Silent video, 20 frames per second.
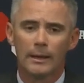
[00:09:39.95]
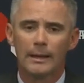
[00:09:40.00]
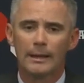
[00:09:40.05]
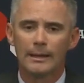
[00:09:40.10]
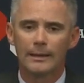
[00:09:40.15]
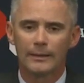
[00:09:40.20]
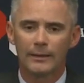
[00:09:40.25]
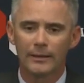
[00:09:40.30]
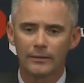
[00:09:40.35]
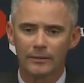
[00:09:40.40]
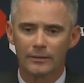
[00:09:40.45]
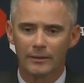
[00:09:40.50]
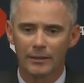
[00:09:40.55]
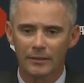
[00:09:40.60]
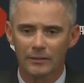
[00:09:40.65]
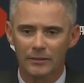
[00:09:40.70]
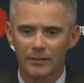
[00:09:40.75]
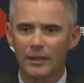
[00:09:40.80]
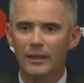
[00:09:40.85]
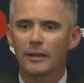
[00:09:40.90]
uh, this
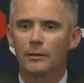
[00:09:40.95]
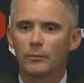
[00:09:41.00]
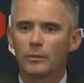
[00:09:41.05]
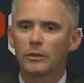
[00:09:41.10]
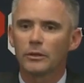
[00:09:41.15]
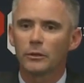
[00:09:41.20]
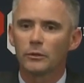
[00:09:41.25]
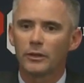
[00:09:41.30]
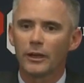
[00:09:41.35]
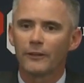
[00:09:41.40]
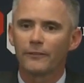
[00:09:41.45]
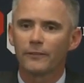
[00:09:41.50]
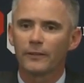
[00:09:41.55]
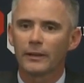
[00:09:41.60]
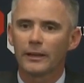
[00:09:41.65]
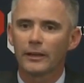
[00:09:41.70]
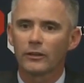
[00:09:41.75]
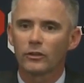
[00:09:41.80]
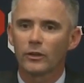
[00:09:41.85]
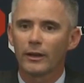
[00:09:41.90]
this team, you
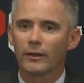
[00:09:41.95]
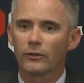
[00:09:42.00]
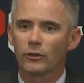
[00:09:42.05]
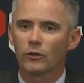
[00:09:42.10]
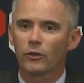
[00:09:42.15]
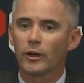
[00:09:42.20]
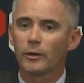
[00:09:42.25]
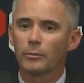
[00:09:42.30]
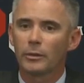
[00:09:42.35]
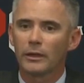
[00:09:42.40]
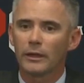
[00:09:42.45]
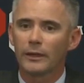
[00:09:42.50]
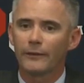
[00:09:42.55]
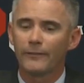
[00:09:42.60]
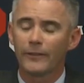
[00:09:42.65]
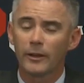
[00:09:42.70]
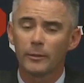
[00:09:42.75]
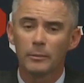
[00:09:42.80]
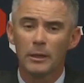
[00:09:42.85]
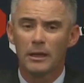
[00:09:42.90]
definitely has has a great
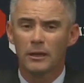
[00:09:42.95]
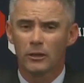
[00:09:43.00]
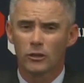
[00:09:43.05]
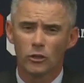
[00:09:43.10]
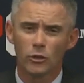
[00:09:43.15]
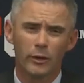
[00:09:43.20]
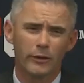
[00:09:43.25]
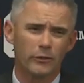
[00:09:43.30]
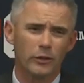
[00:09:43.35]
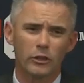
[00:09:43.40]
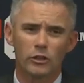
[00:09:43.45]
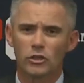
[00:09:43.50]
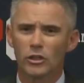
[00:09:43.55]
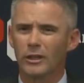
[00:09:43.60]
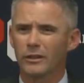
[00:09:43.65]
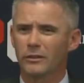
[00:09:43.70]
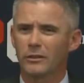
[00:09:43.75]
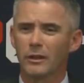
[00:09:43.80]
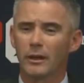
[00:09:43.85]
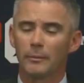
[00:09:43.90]
belief in him. You have to
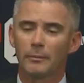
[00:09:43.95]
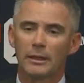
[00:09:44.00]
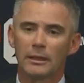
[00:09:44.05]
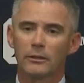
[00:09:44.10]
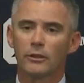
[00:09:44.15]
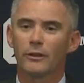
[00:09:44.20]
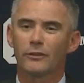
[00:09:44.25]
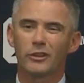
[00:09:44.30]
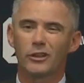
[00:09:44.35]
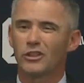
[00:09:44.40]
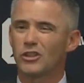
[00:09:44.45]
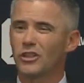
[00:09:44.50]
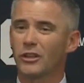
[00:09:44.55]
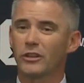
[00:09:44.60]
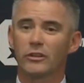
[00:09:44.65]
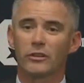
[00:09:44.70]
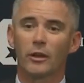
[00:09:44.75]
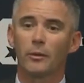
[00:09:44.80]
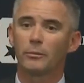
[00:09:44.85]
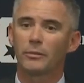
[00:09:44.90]
adjust. I mean, you have to
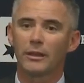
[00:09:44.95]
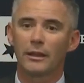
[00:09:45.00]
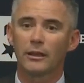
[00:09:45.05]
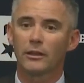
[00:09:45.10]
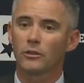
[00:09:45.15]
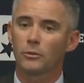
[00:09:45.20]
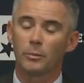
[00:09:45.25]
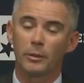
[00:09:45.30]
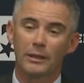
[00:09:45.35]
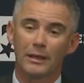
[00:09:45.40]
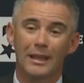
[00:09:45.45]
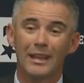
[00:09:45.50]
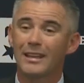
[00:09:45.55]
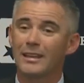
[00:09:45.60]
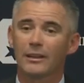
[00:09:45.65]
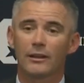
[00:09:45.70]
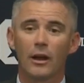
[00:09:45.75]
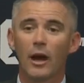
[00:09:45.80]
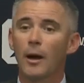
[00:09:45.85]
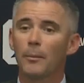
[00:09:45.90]
adjust some things, but he
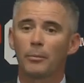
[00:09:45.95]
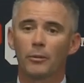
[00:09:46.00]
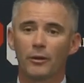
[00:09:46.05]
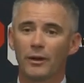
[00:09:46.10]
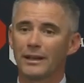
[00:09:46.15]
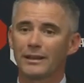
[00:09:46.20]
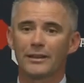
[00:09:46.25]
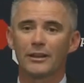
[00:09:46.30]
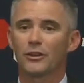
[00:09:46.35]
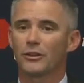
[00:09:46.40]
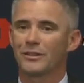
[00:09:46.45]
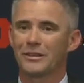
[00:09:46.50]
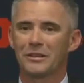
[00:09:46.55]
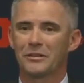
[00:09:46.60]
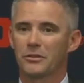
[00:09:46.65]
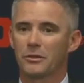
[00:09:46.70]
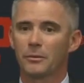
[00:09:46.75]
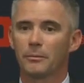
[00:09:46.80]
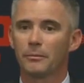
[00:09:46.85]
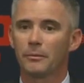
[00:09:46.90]
can operate their
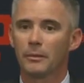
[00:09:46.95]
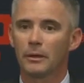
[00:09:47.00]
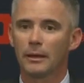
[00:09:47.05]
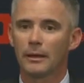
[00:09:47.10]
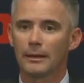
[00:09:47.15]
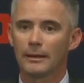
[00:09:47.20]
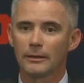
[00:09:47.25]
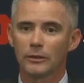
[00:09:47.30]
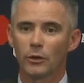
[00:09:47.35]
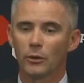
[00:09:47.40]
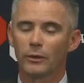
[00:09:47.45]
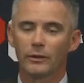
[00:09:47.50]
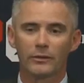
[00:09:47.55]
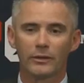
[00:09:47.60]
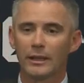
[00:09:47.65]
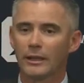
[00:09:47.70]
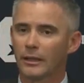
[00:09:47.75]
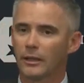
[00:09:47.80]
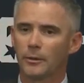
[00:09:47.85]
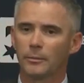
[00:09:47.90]
system. Uh, you know, is
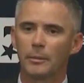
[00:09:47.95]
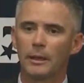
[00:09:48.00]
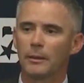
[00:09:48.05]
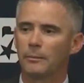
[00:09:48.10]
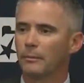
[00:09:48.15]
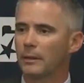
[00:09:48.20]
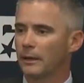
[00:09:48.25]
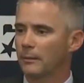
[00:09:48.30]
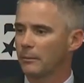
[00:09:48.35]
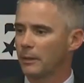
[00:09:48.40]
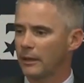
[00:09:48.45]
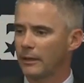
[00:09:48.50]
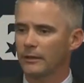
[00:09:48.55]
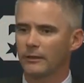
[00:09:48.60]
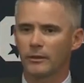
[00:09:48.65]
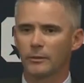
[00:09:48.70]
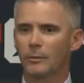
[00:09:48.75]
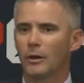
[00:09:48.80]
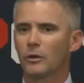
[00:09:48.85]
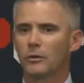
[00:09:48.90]
he going to be Mc-
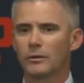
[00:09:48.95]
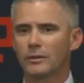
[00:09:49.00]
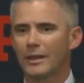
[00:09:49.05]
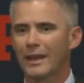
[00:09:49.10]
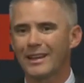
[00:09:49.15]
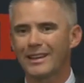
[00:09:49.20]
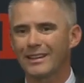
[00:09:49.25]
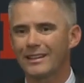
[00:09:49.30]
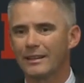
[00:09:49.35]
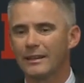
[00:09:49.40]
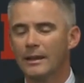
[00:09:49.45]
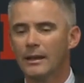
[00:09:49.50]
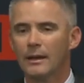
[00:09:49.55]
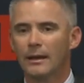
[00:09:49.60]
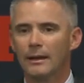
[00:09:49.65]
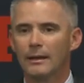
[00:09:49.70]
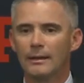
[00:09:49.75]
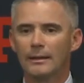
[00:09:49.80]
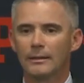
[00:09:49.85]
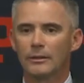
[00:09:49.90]
McKenzie Milton taking,
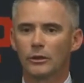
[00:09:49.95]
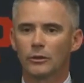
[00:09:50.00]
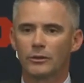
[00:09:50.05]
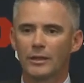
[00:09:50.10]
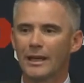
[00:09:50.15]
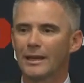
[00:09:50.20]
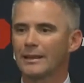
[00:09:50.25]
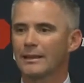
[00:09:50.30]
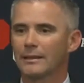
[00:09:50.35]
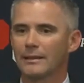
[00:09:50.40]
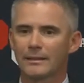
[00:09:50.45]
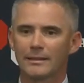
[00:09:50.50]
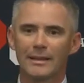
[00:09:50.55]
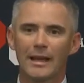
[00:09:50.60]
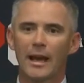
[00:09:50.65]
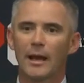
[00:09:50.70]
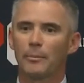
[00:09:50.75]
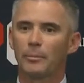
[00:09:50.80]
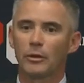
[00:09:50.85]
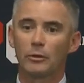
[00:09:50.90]
uh, you know, taking the
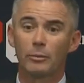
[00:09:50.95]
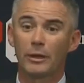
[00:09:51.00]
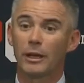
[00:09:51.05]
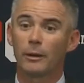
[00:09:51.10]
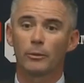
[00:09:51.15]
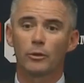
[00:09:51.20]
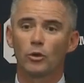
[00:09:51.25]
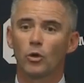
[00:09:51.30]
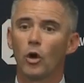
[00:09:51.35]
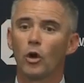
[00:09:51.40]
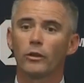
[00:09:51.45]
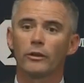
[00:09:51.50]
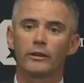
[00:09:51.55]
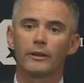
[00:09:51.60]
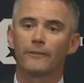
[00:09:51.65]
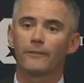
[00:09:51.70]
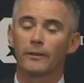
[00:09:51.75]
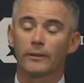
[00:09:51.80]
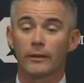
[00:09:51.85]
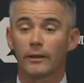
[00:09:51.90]
snap and being able to do all the
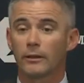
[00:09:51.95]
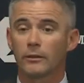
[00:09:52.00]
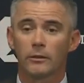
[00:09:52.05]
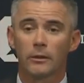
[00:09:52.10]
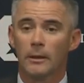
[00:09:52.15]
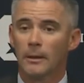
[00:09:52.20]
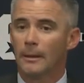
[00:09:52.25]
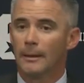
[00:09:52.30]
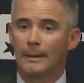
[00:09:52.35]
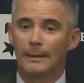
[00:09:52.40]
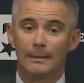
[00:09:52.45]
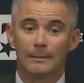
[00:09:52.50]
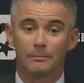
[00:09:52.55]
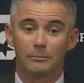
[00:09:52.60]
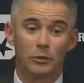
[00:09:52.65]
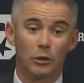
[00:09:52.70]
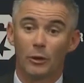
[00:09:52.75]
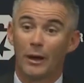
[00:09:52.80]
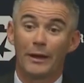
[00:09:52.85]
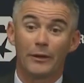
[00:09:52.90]
different things? Uh,
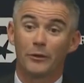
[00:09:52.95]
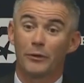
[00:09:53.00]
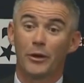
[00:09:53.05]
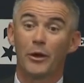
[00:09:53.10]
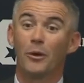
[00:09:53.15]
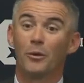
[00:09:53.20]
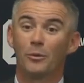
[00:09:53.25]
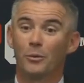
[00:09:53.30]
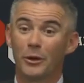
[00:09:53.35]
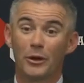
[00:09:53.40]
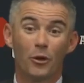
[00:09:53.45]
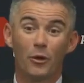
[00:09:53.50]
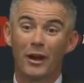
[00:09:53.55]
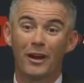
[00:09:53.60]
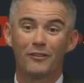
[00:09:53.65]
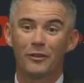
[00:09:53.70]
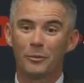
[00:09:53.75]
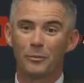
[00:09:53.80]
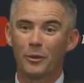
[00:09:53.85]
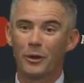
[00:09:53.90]
you know, I don't know. We don't
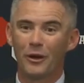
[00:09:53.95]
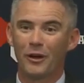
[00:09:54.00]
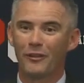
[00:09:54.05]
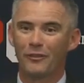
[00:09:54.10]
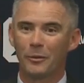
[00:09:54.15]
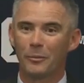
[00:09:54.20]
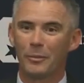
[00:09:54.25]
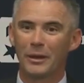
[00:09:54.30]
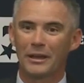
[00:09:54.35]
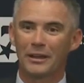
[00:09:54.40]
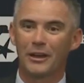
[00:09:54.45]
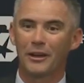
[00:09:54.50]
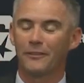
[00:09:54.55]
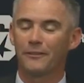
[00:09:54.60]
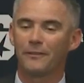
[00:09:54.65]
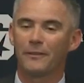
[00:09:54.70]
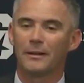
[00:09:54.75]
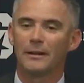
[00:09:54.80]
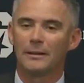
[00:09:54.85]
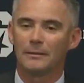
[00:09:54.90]
have a we don't have a big
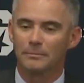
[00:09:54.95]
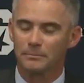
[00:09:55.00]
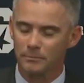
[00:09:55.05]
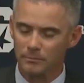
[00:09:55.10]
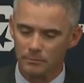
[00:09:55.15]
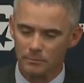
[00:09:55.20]
enough uh,